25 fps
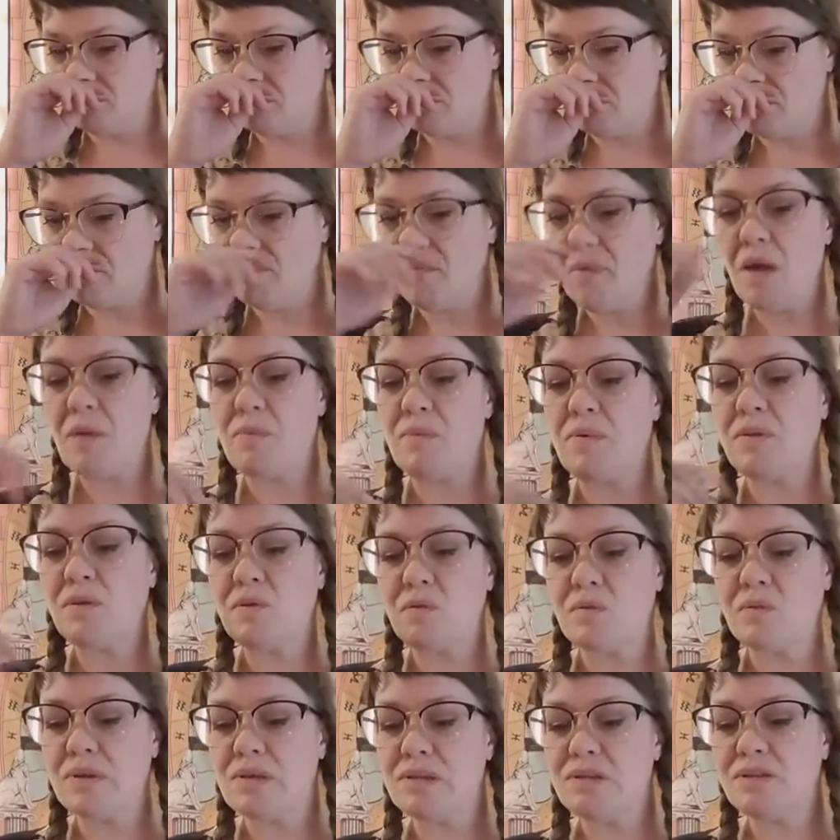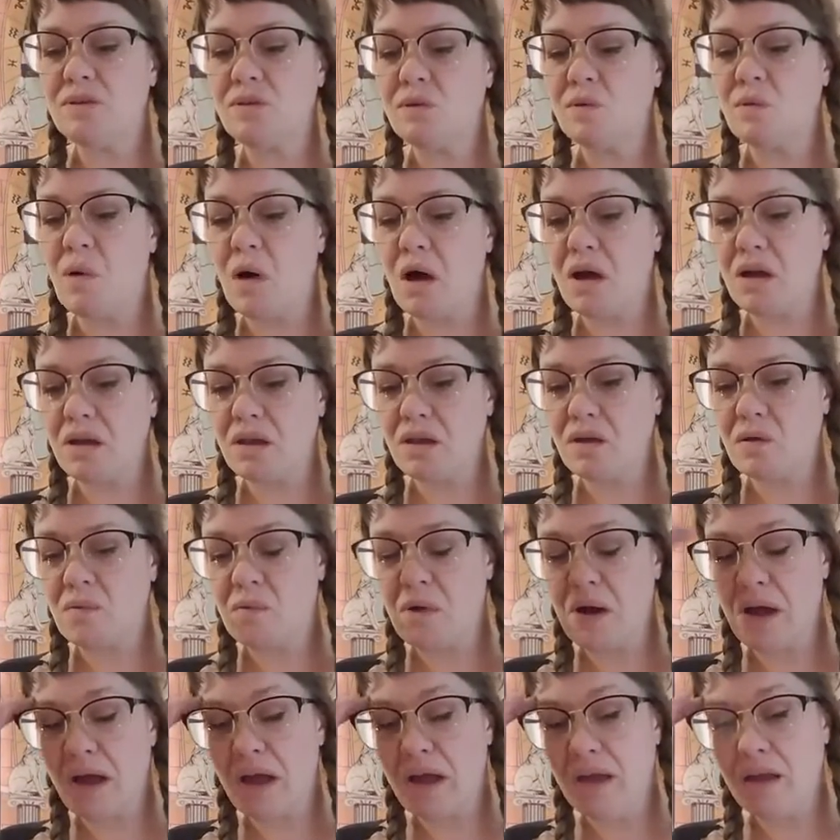might be the reason you're walking
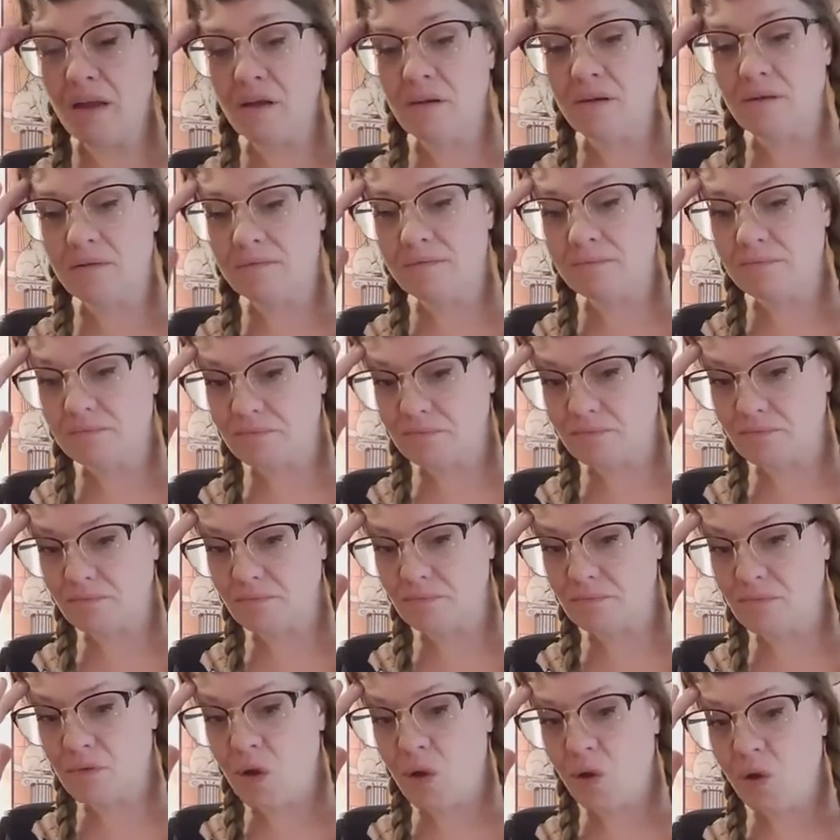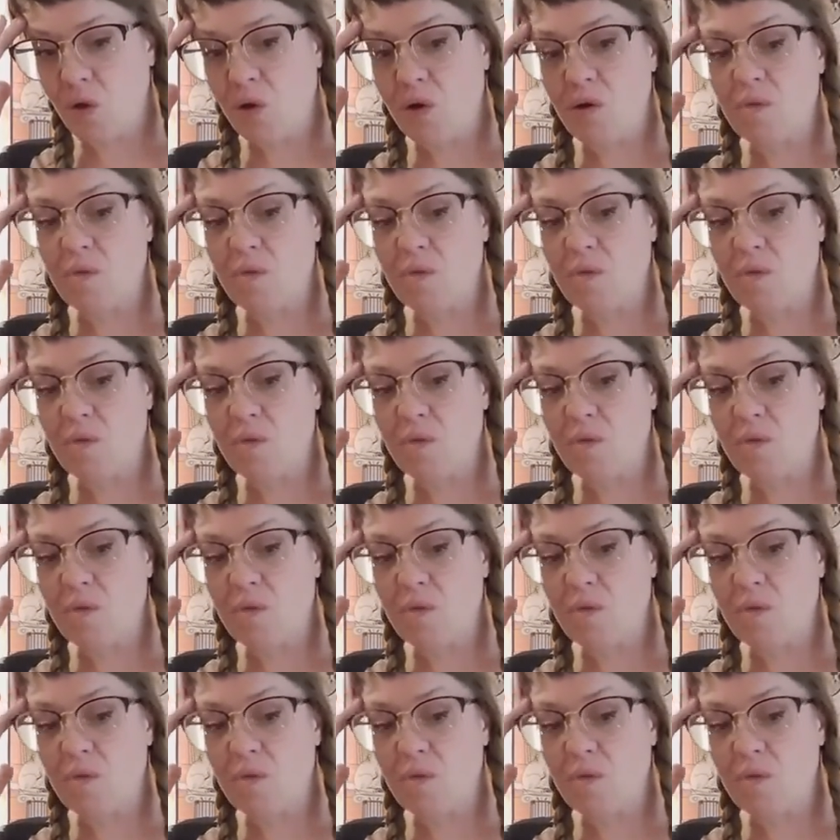away. Or it